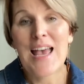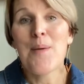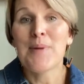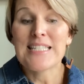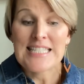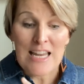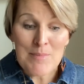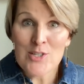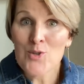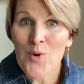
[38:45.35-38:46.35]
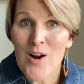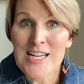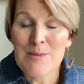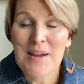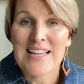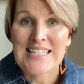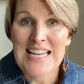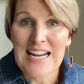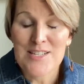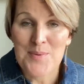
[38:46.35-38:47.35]
But send me stories because
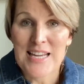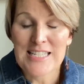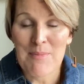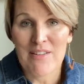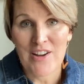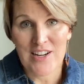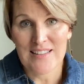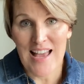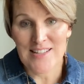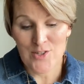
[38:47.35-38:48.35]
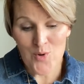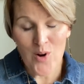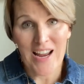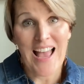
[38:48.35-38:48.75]
next week is my very last story.